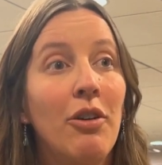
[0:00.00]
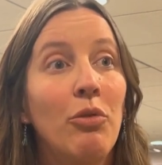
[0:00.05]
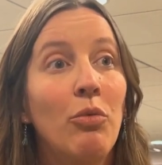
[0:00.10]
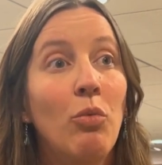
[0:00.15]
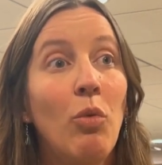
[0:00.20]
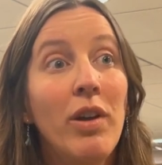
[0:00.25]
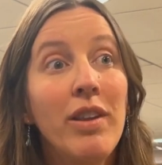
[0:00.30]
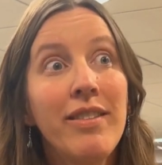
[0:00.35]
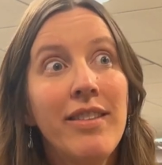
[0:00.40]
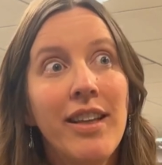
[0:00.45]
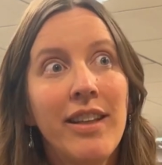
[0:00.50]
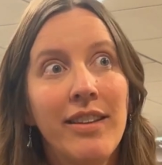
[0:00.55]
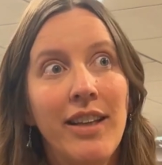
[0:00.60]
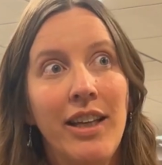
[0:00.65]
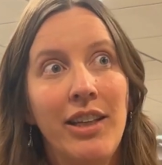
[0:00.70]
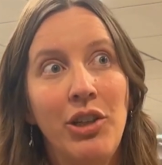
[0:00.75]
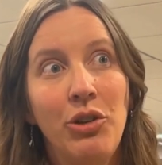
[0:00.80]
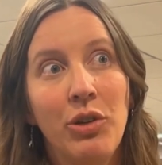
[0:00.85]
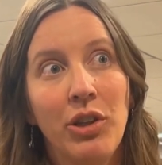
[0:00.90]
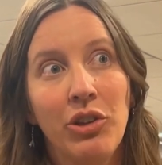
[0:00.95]
one thing
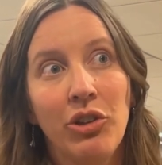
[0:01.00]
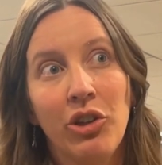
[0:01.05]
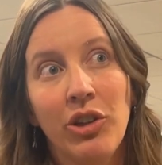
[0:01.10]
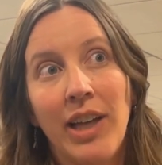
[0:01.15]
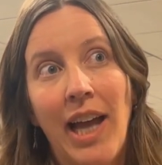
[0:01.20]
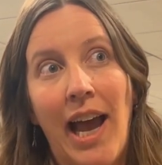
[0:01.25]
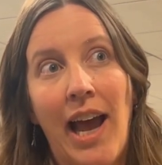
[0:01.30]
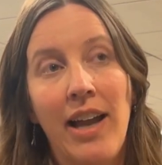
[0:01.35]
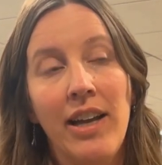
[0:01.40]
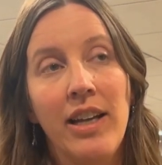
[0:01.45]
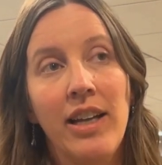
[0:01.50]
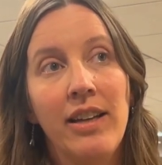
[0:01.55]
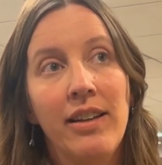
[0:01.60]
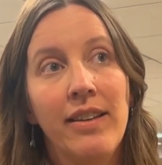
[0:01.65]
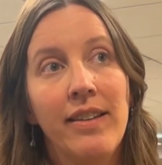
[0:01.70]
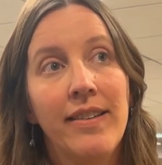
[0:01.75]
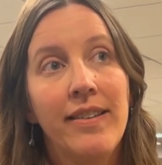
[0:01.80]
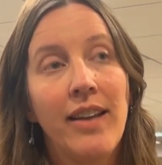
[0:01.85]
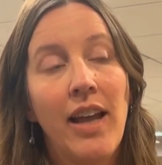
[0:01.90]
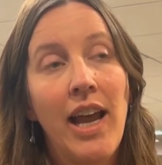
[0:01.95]
that you can look at
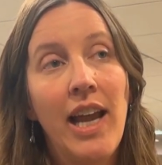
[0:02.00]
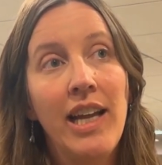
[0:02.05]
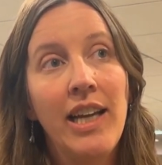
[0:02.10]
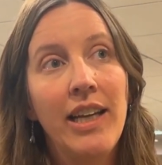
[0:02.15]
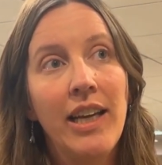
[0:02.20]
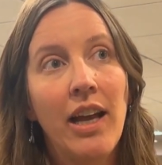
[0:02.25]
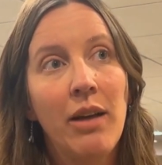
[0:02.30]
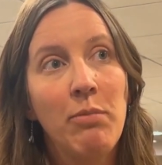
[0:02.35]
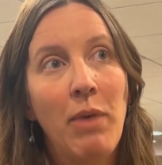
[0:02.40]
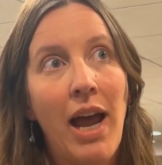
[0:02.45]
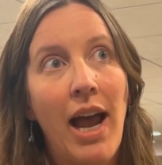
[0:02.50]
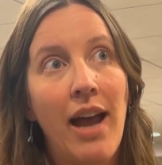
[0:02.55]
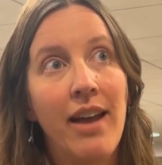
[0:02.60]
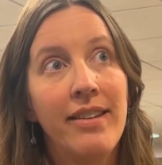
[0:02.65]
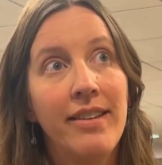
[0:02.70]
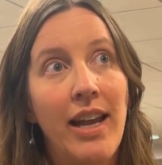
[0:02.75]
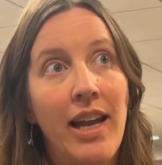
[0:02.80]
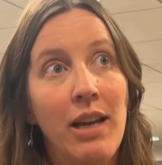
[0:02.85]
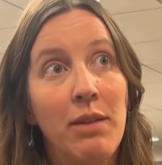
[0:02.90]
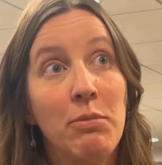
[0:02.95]
is AEM has
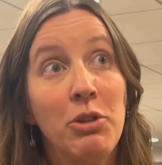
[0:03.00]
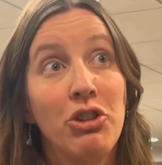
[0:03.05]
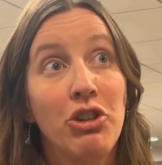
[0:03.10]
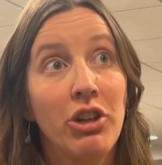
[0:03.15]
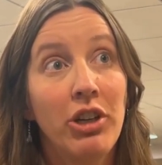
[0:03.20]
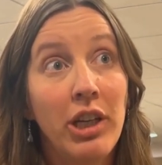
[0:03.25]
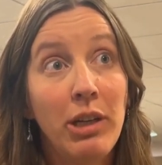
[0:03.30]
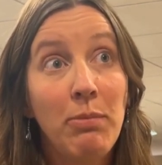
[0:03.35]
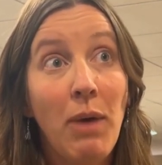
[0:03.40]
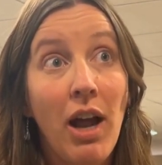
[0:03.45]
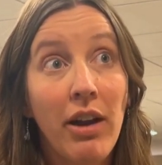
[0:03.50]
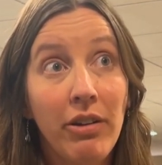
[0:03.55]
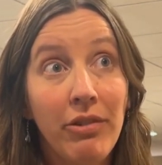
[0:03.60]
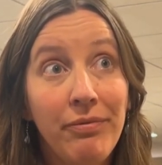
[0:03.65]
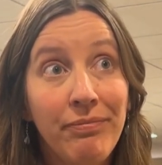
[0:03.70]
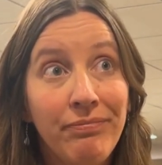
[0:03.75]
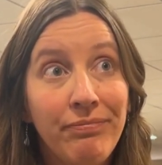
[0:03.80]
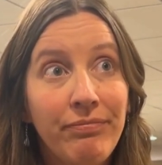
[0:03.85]
a maturity model